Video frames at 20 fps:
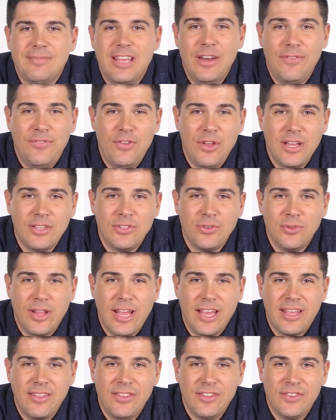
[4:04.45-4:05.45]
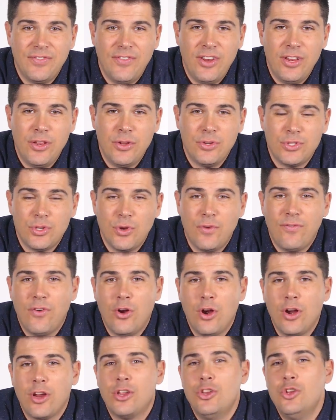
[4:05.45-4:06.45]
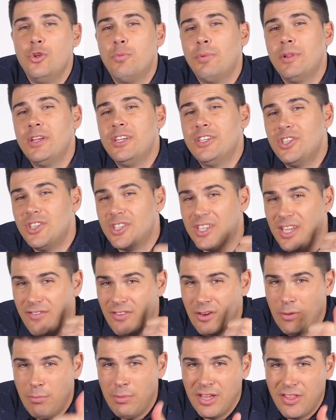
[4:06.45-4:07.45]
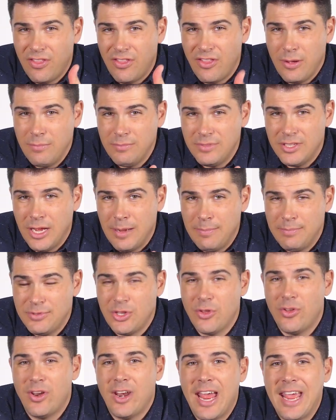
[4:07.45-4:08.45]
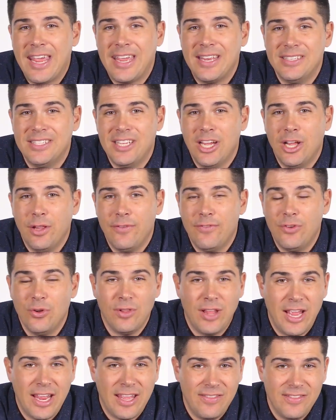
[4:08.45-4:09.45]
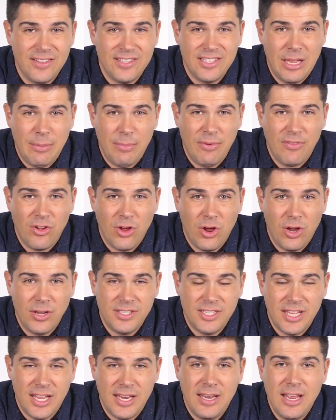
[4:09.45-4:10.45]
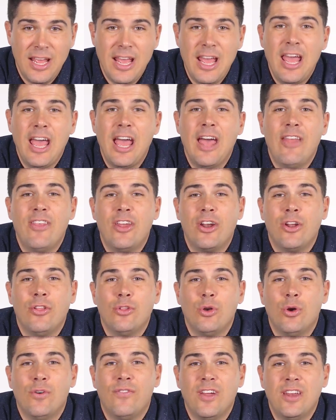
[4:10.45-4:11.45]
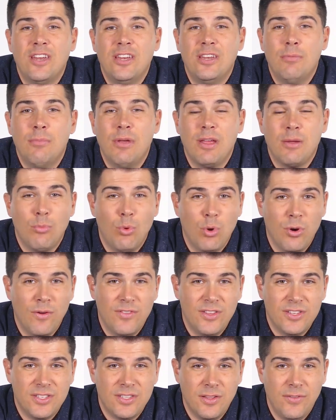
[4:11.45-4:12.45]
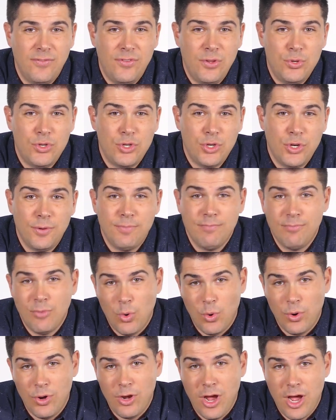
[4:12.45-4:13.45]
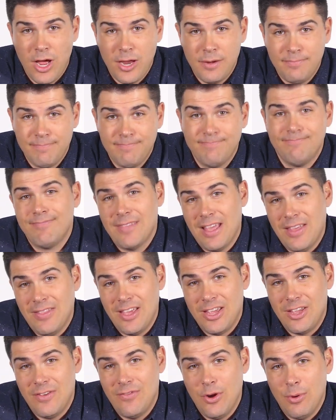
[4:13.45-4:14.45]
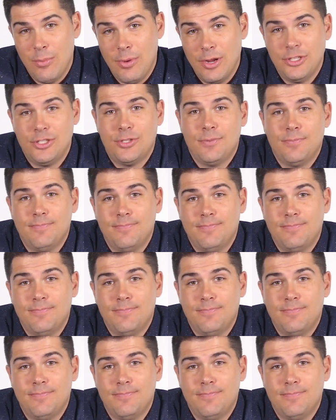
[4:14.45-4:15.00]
And if you guys are liking this video so far, can you please just give it a big thumbs up so that I can tell if you're liking this type of content, and then I'll know if I need to make more of this in the future or not. Thank you very much.